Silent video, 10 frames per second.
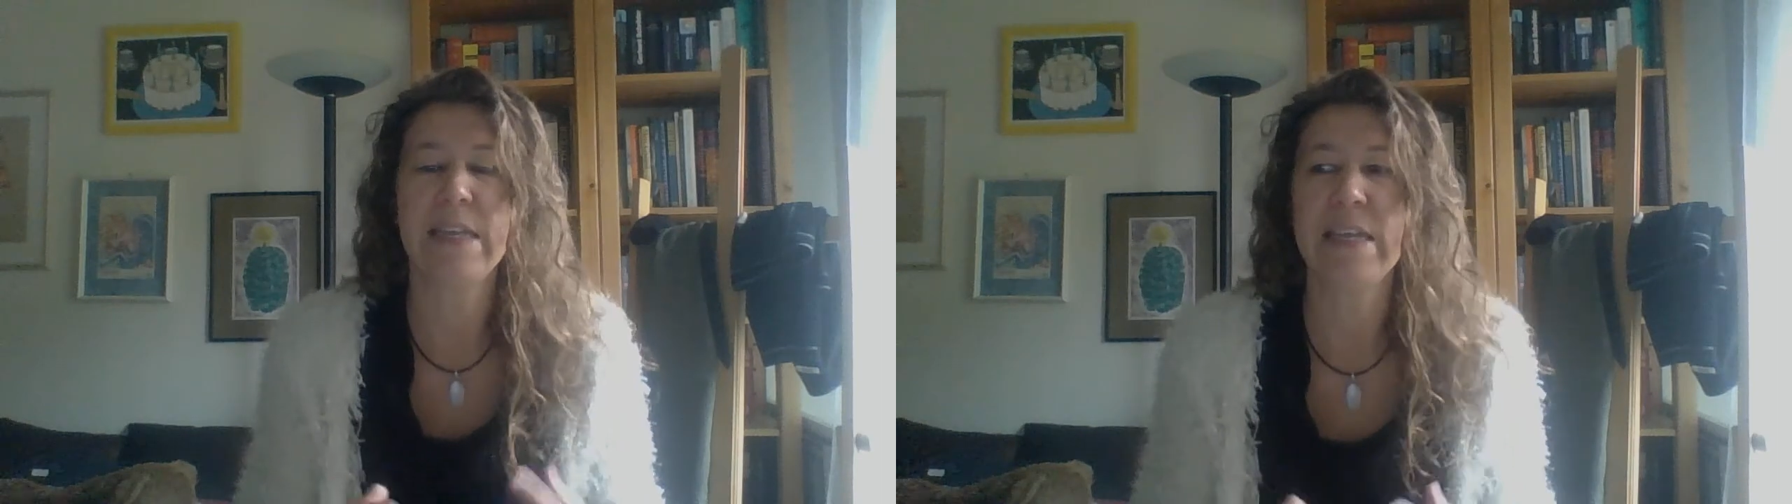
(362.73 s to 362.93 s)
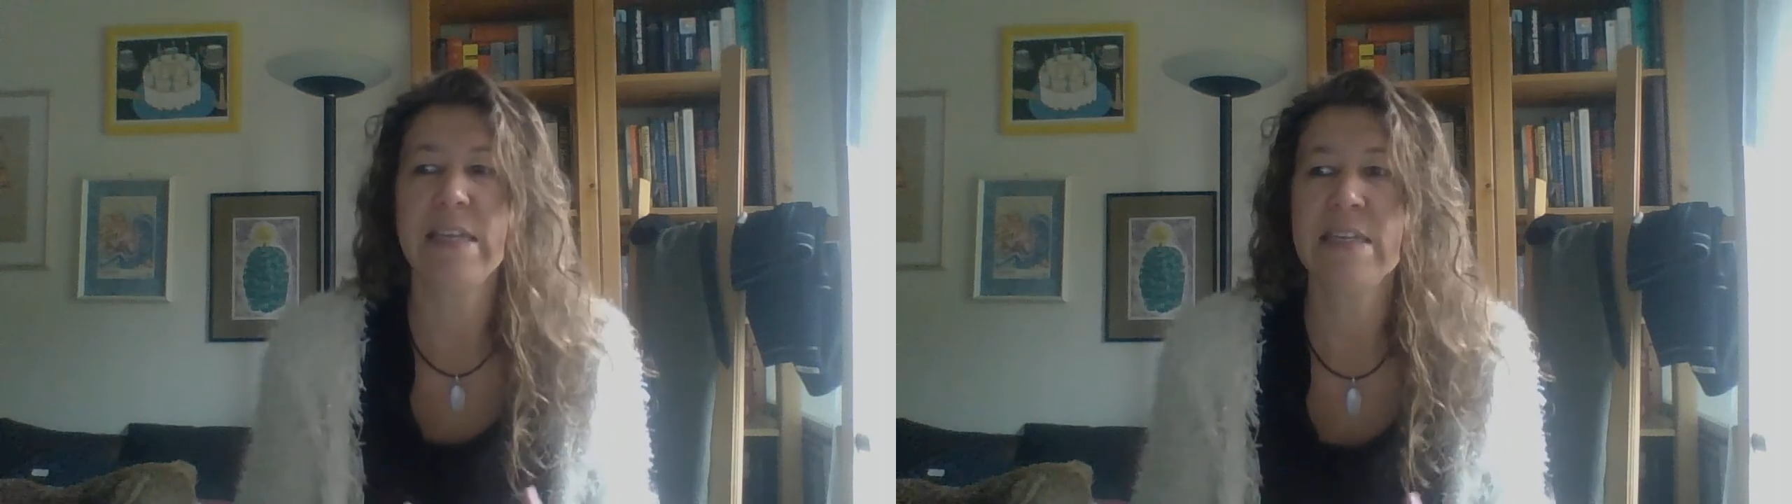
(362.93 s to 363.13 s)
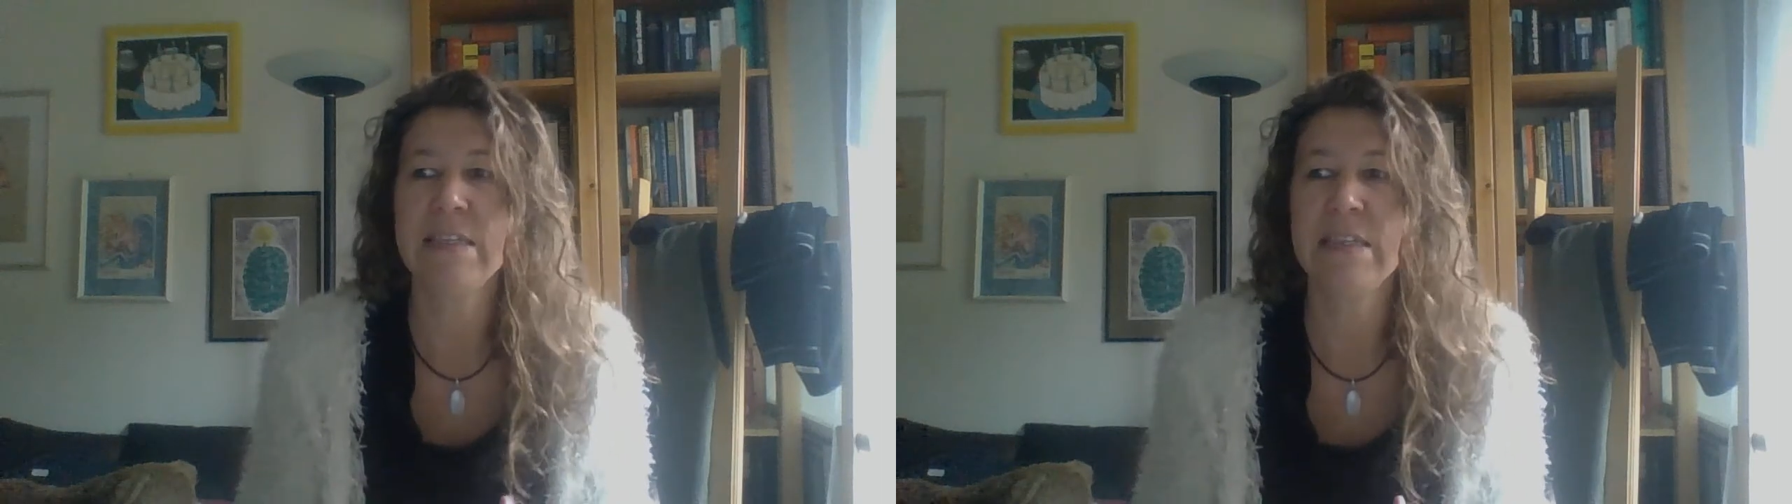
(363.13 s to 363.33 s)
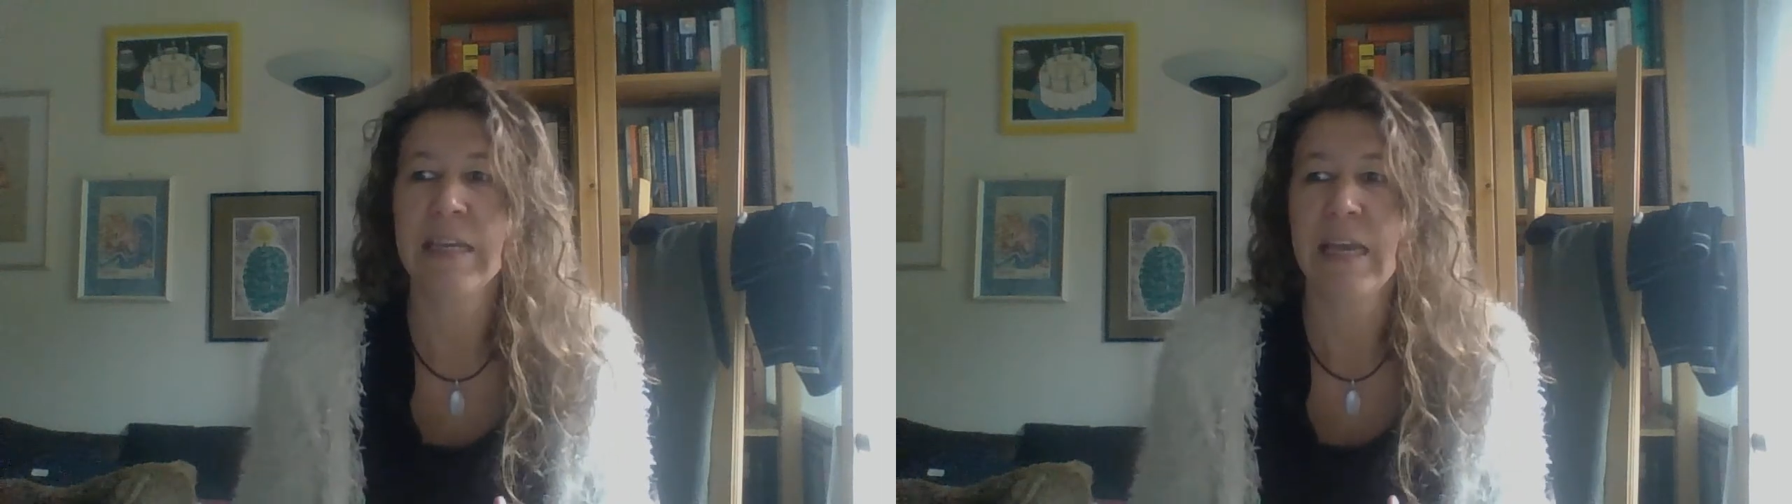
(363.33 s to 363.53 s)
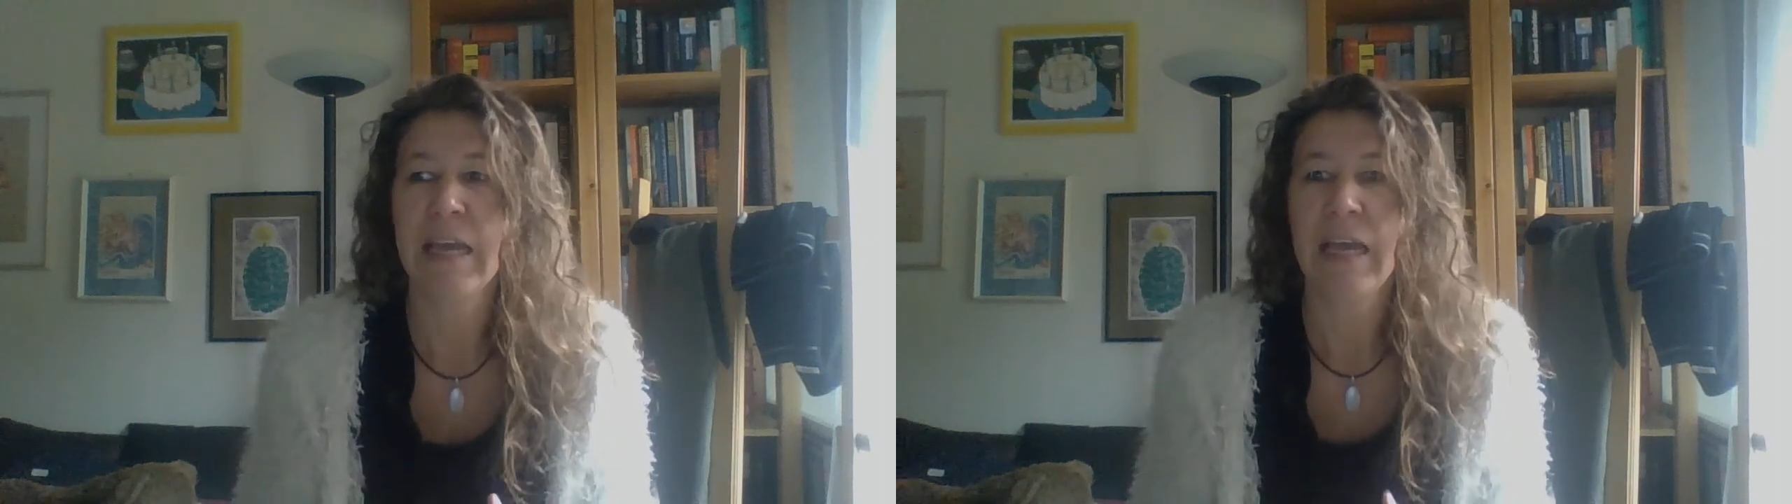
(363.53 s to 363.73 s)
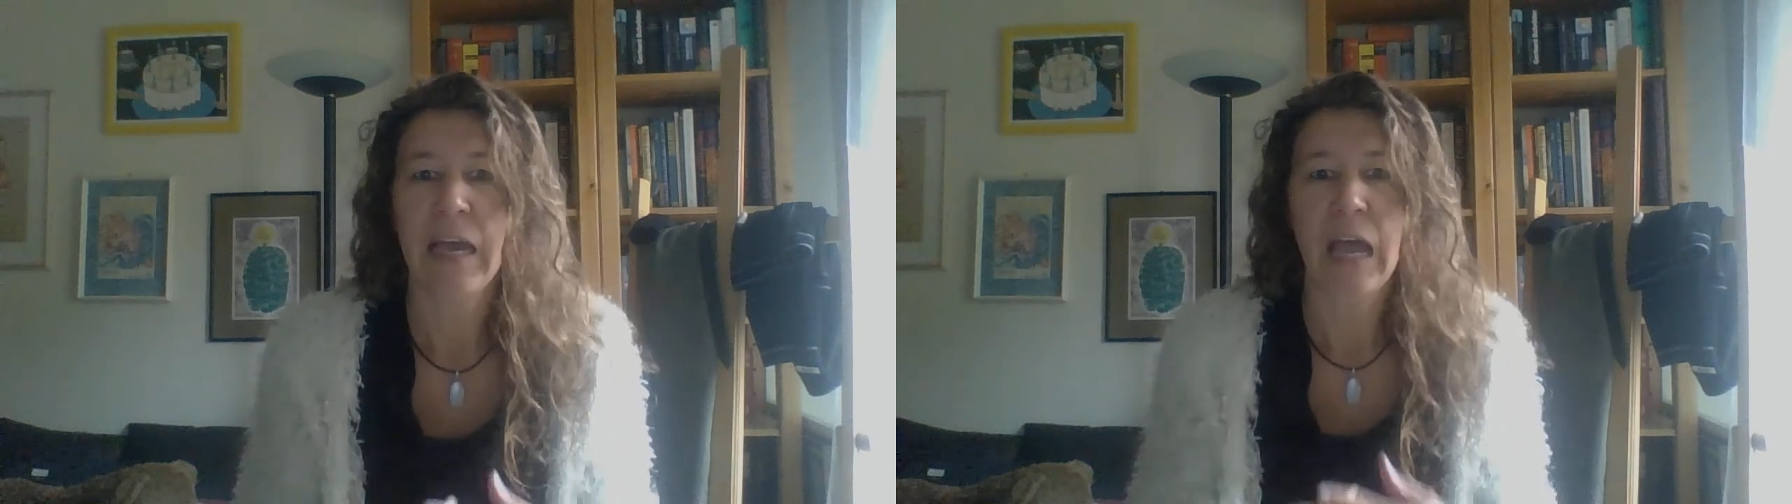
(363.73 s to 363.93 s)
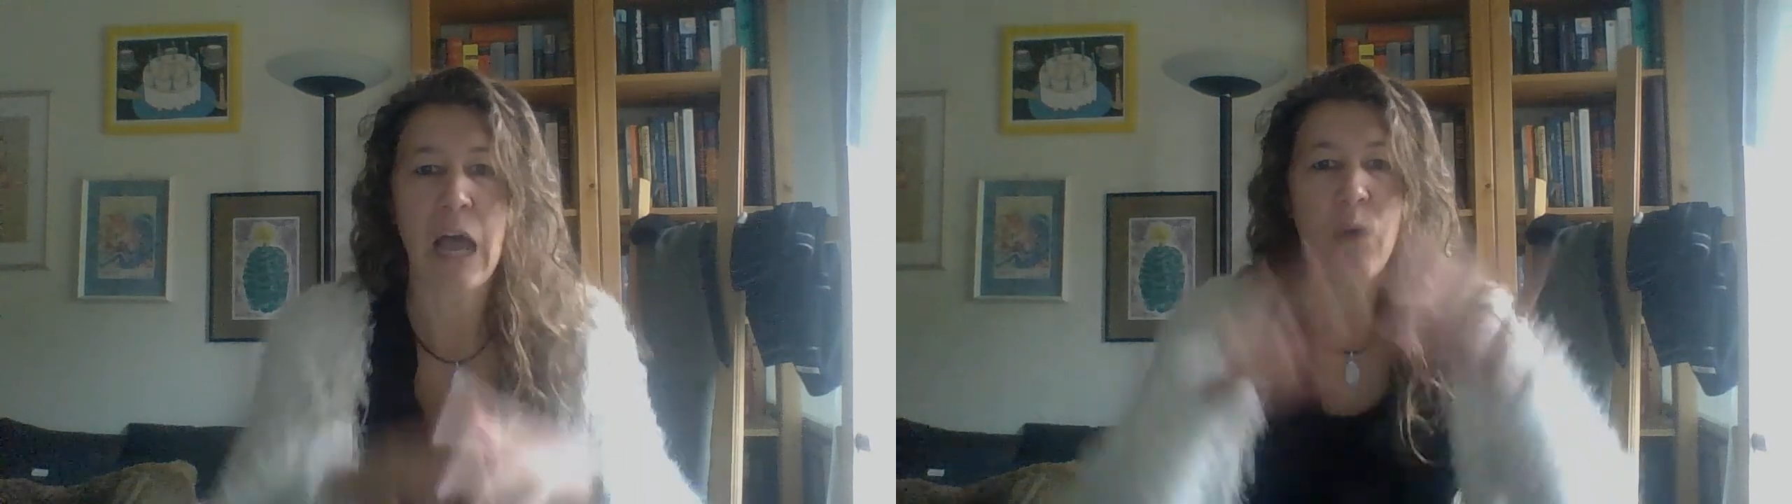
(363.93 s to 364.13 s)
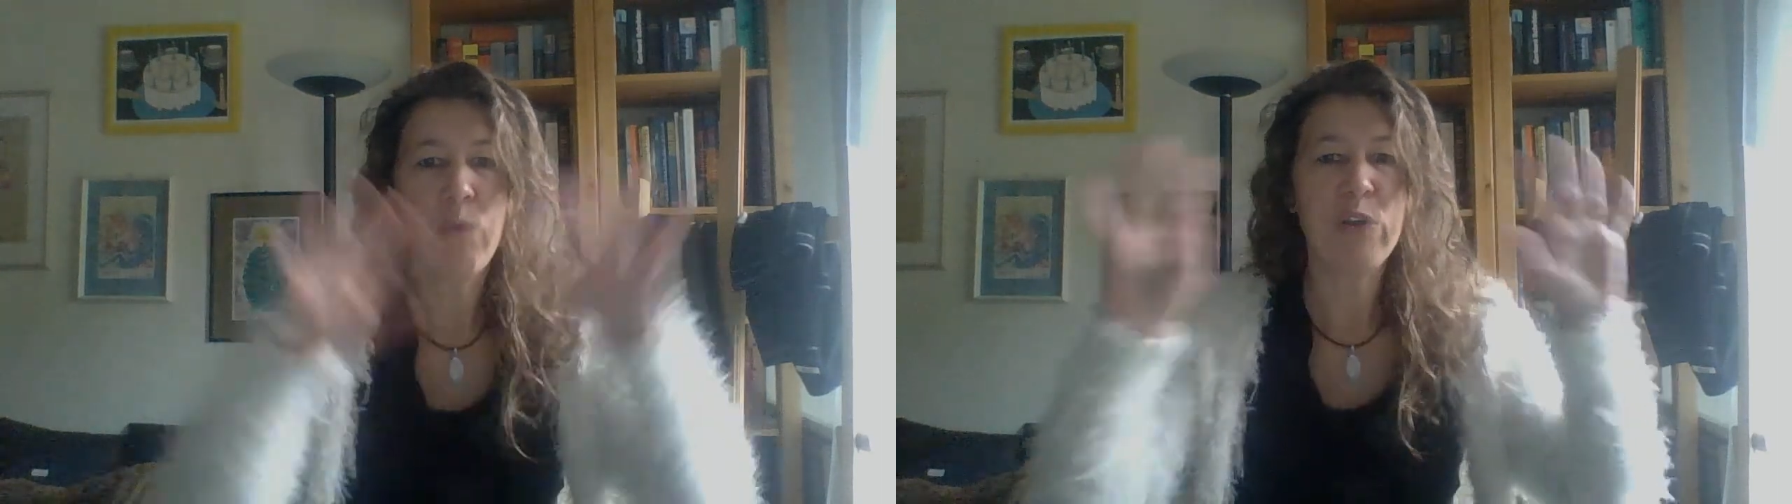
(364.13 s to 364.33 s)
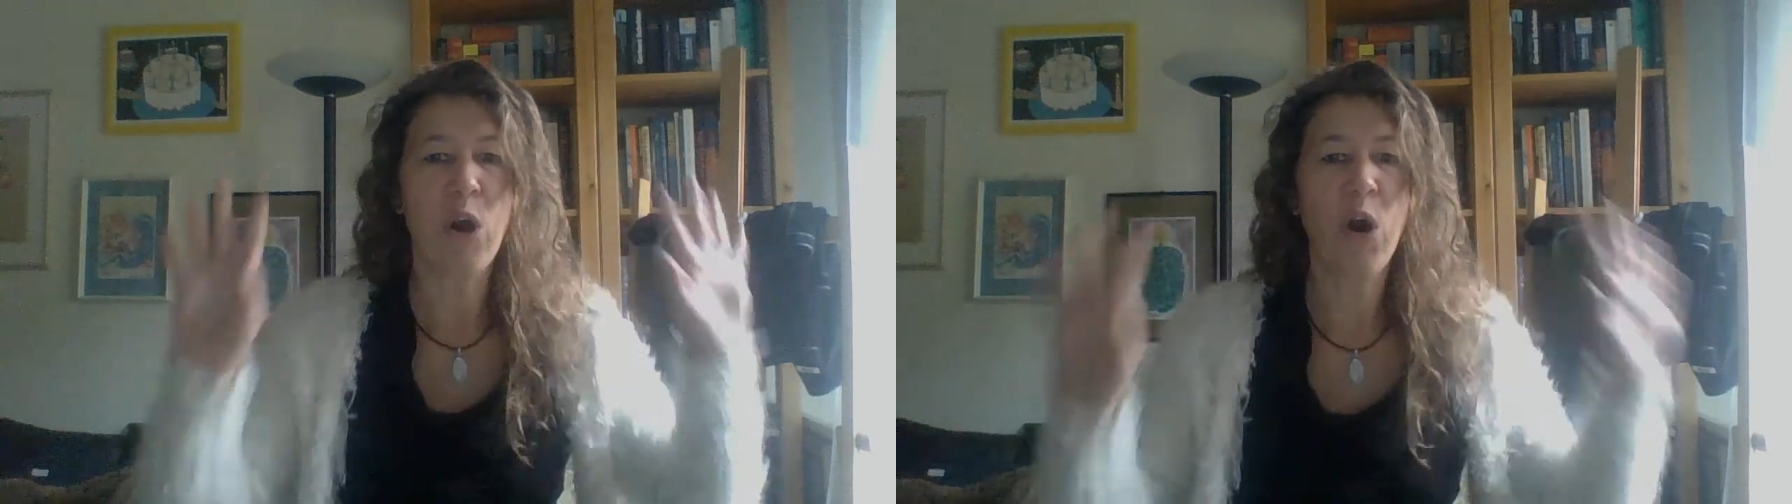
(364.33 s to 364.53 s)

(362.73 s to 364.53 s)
is how we